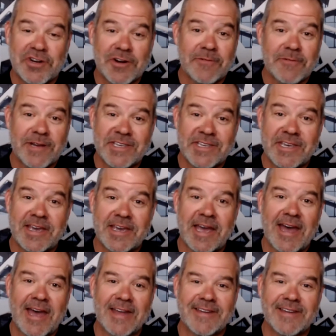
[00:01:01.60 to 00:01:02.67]
are risky
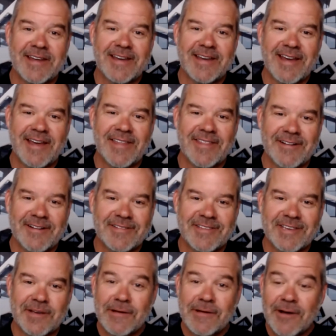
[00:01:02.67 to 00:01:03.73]
and and
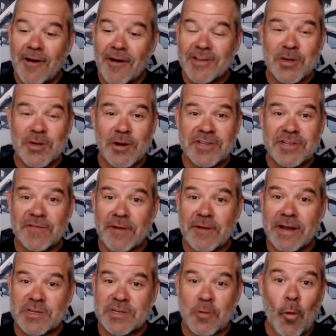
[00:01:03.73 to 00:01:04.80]
there's all sorts of
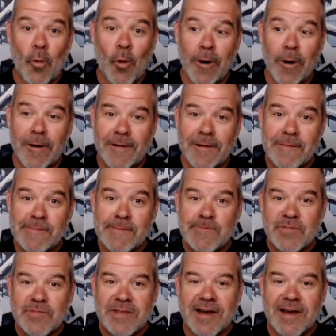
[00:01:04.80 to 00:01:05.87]
risk war
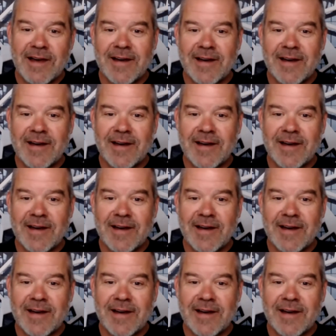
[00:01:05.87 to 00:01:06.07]
uh,